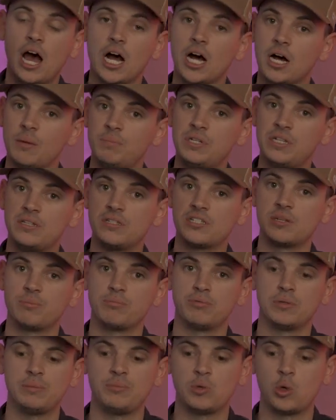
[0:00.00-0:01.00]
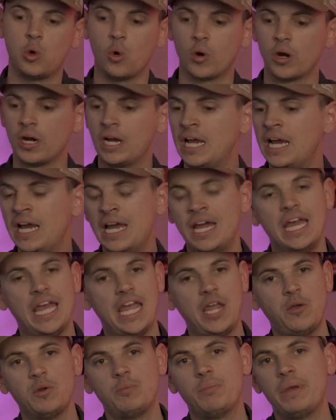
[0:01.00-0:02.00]
up to the Supreme Court,
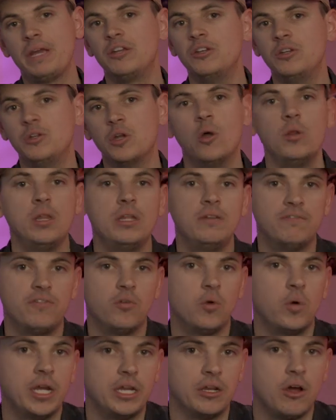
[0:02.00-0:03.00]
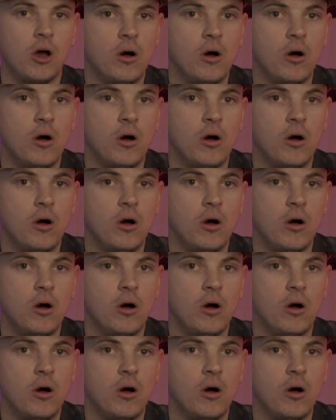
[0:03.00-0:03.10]
it would make null and void